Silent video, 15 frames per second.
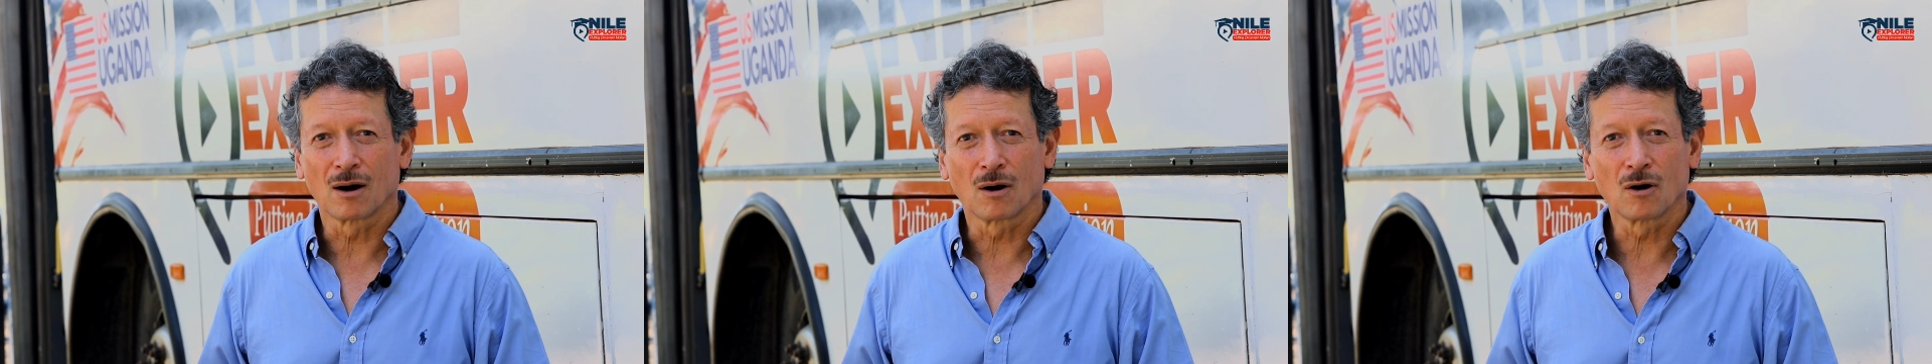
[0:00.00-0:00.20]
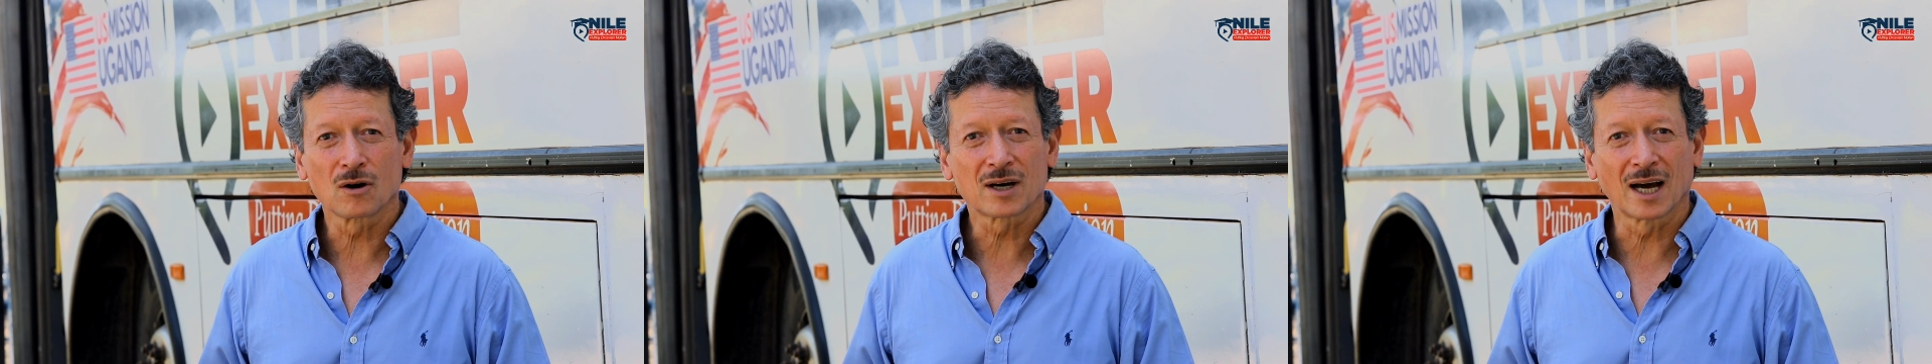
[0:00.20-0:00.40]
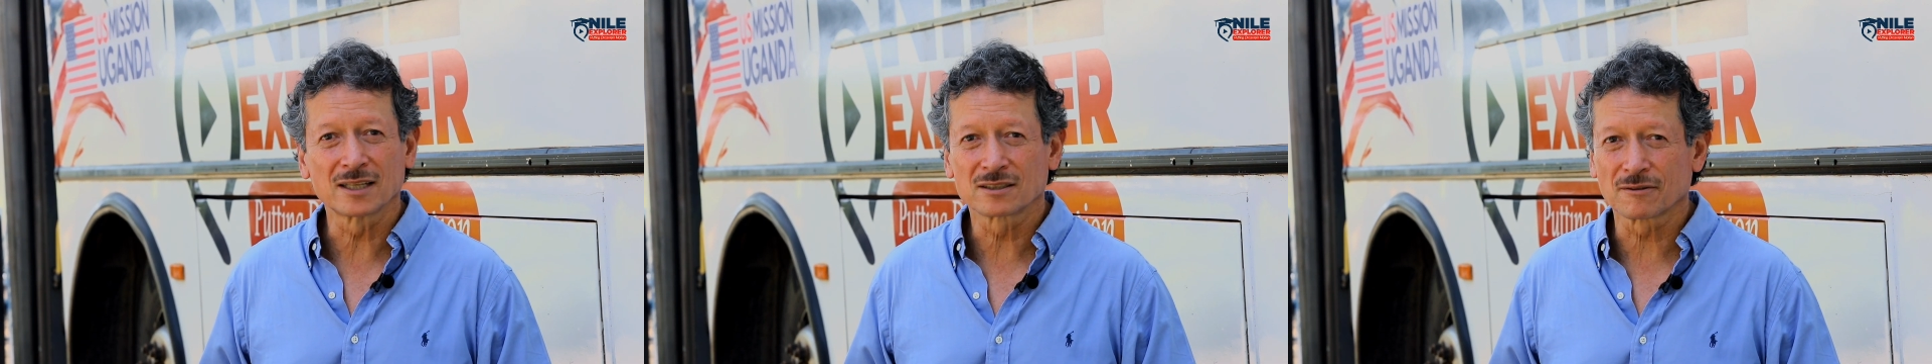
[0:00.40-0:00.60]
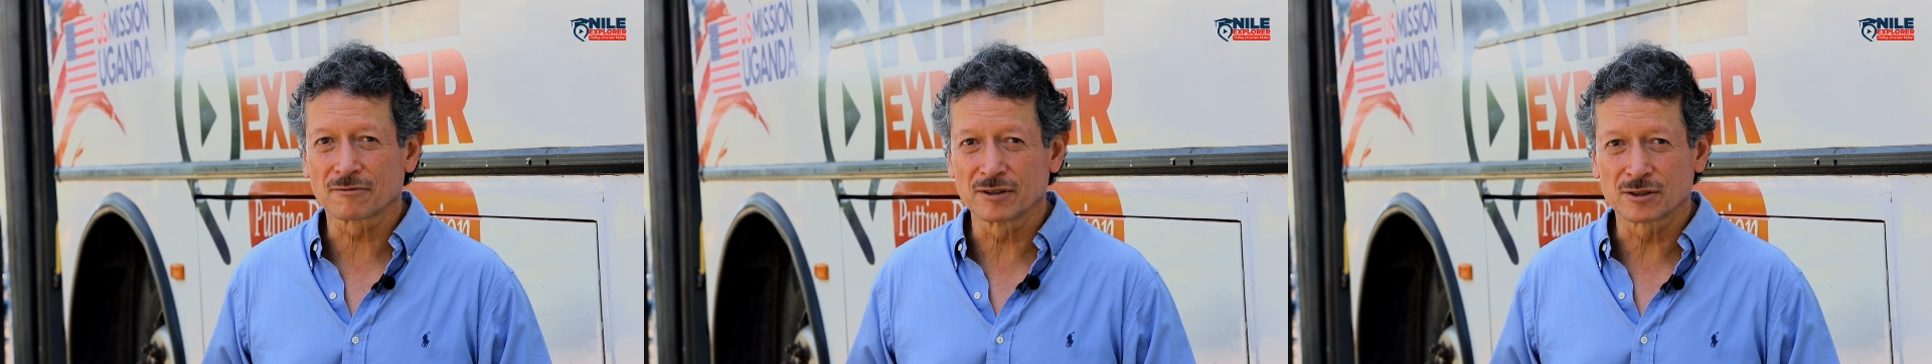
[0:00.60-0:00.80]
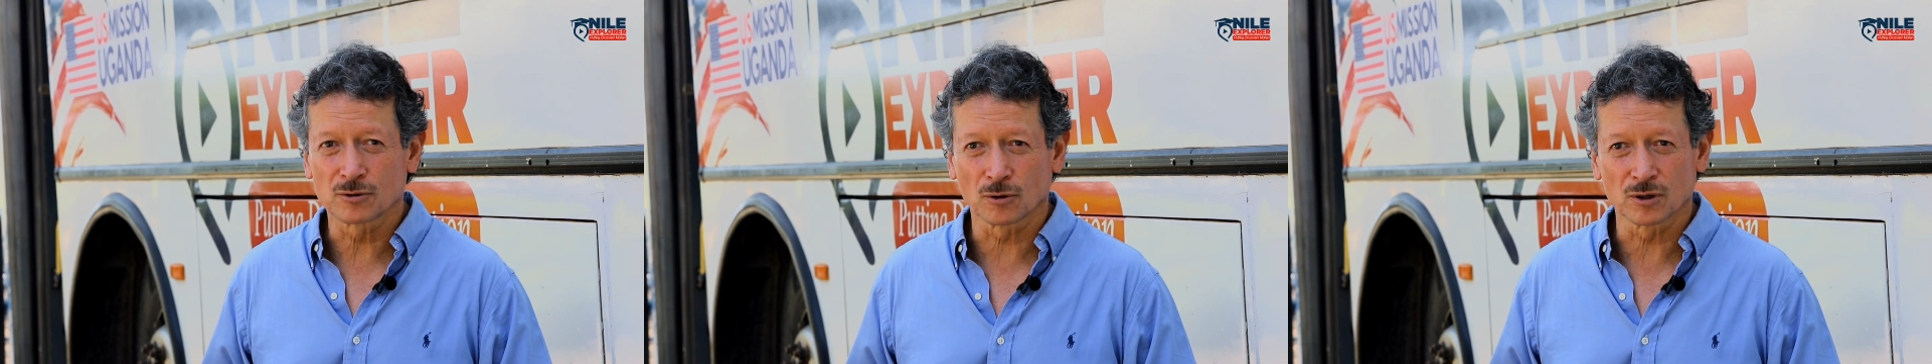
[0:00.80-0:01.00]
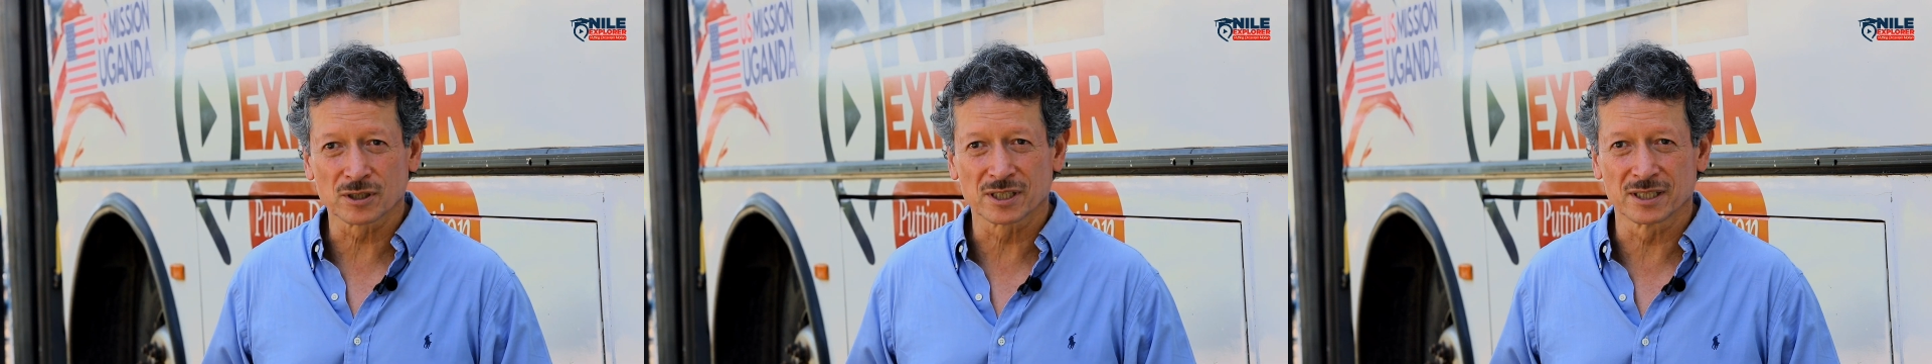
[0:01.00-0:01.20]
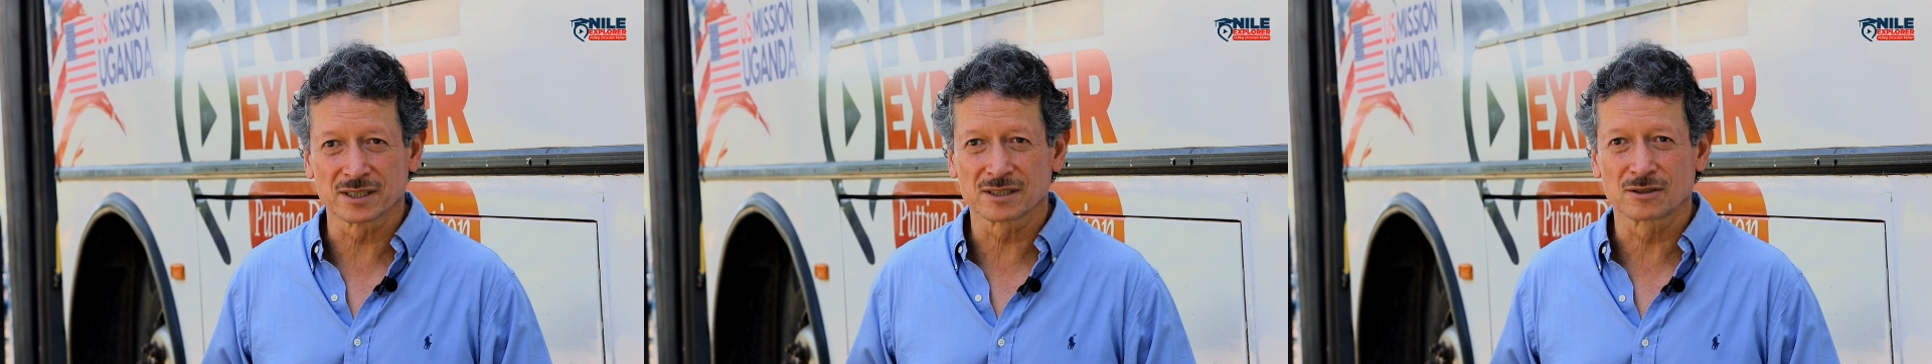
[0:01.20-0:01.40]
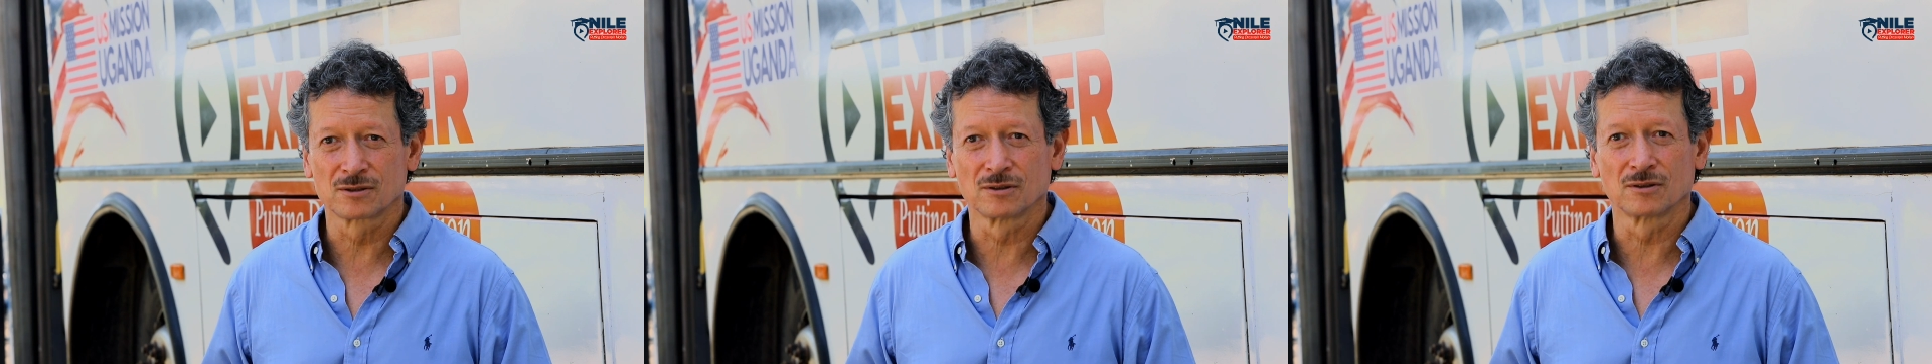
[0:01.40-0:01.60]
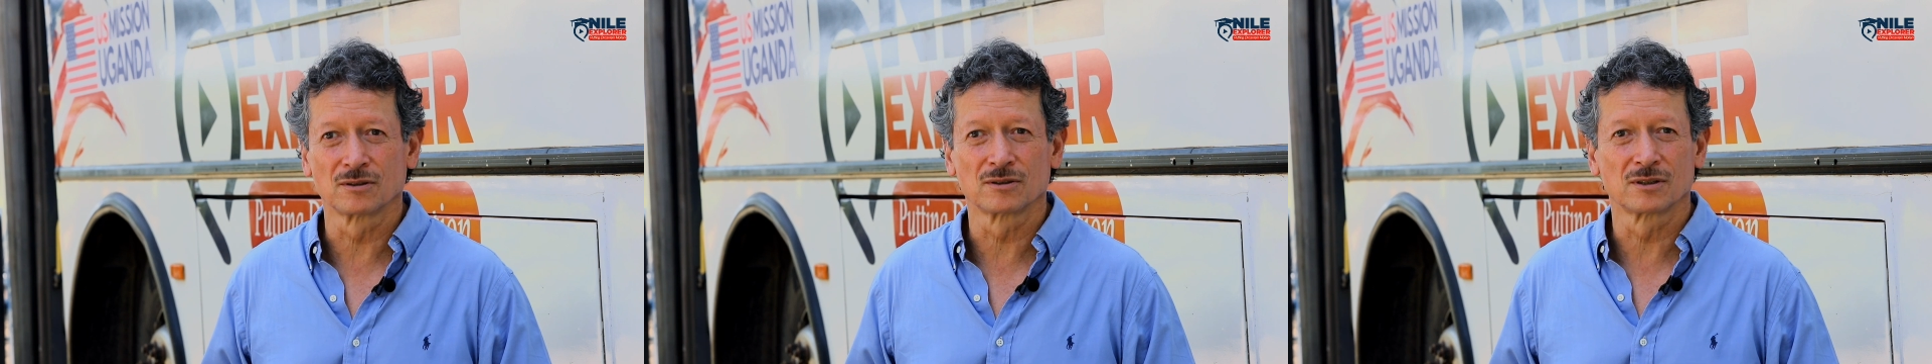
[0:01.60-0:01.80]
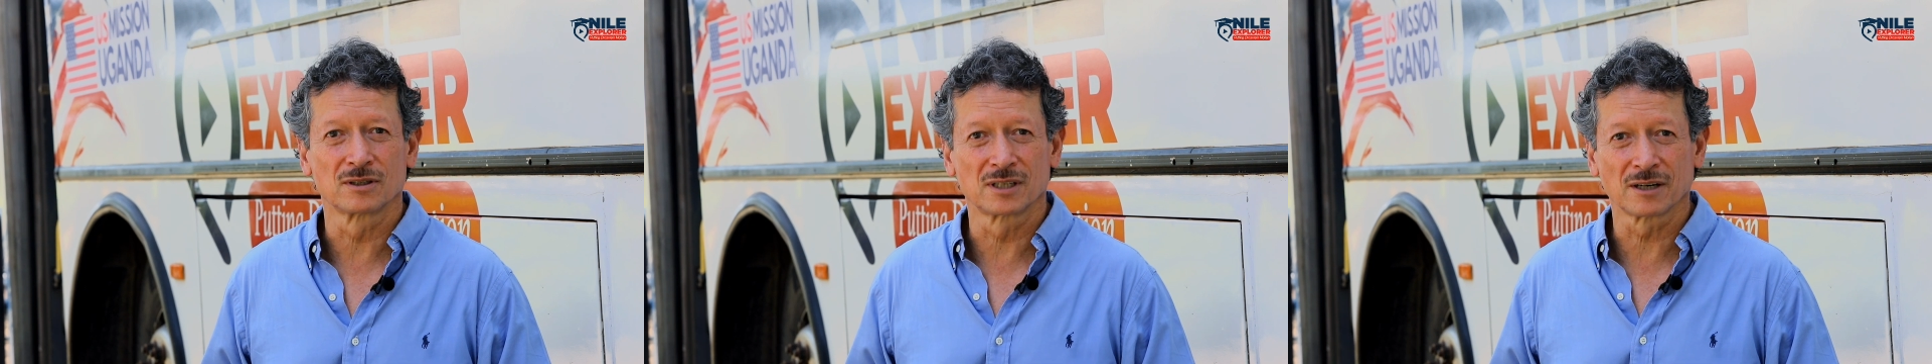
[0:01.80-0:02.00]
all kinds of resources
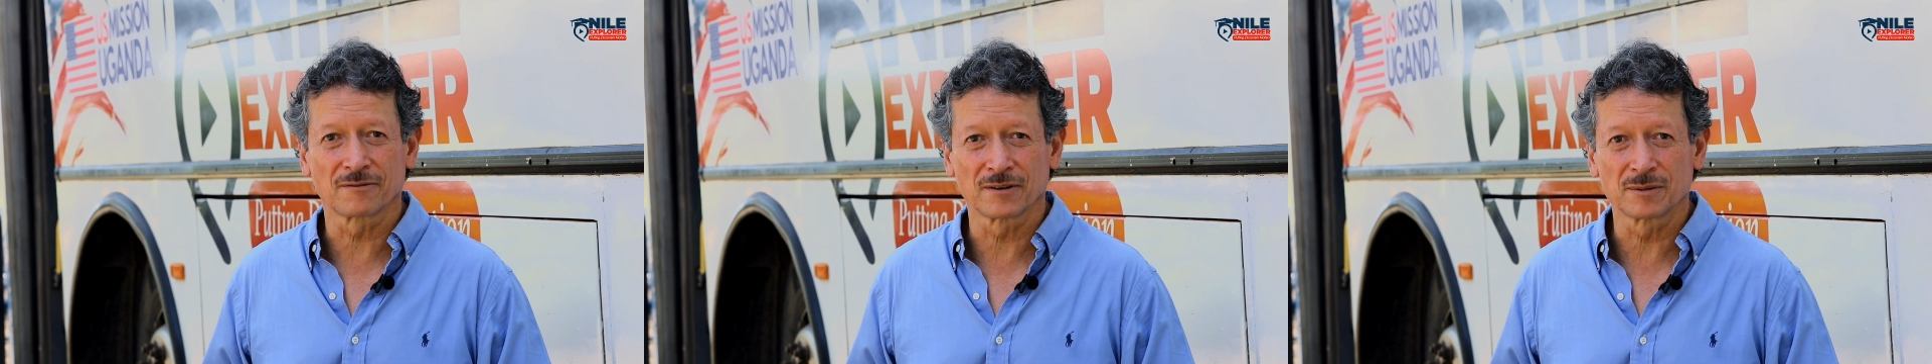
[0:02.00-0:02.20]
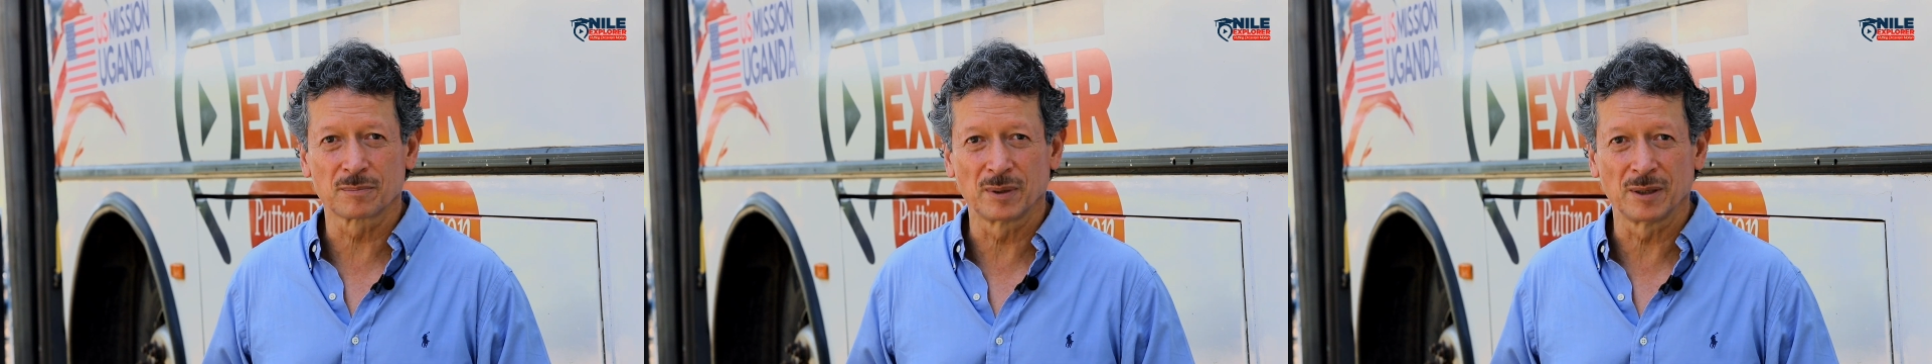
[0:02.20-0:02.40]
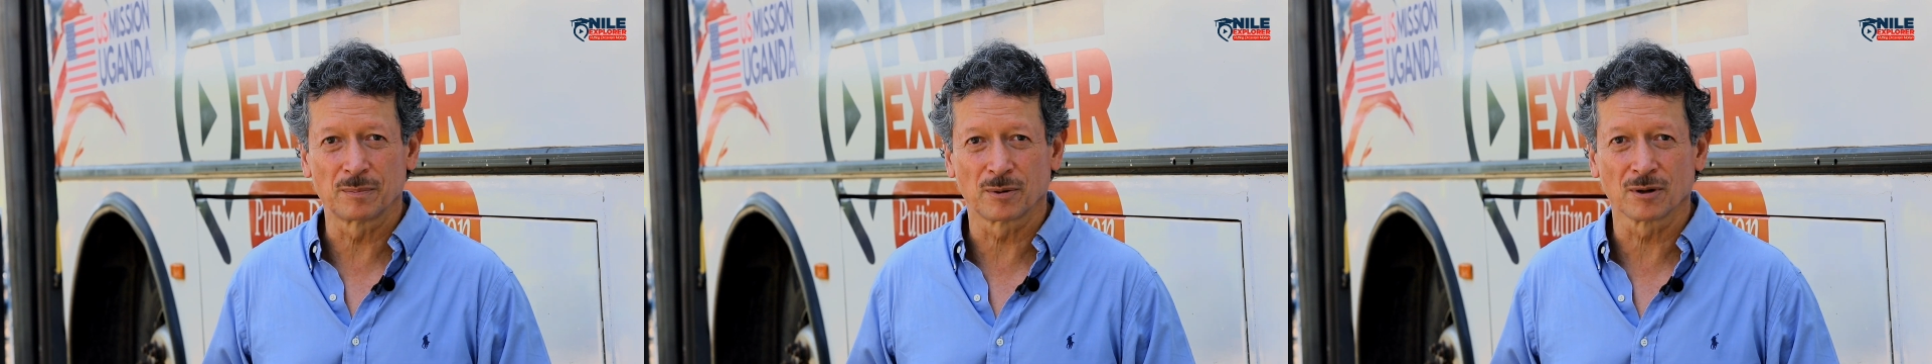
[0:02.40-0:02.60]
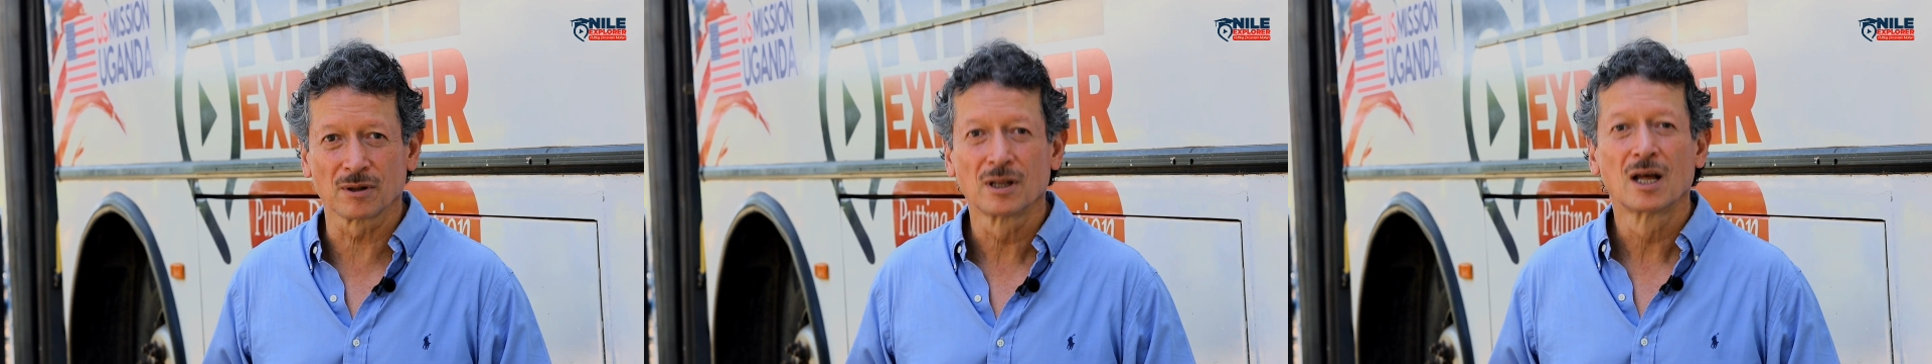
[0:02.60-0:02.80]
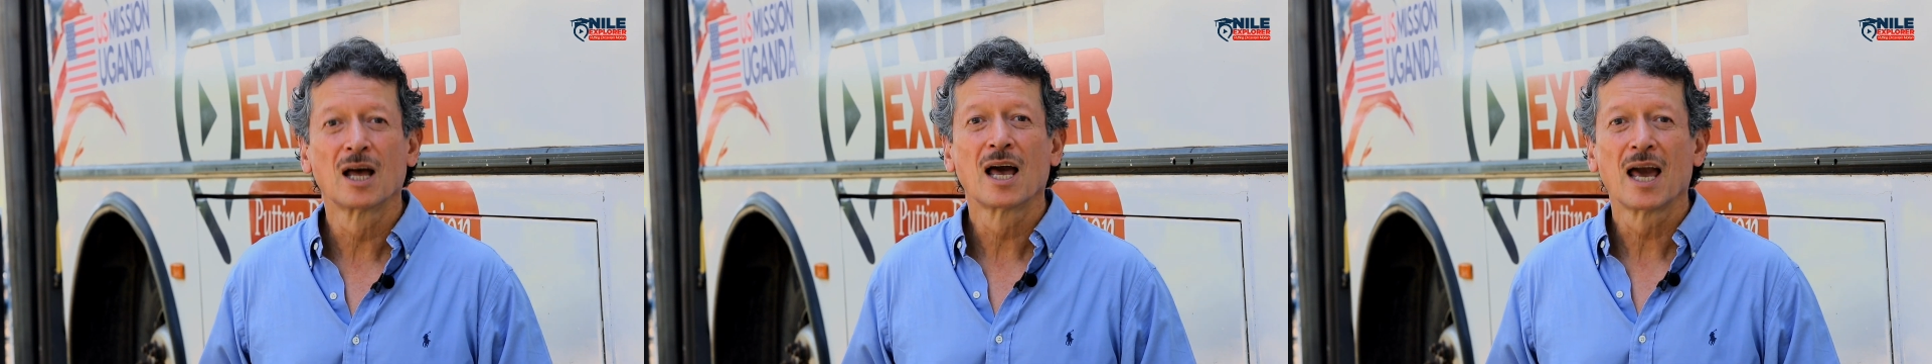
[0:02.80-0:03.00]
to different people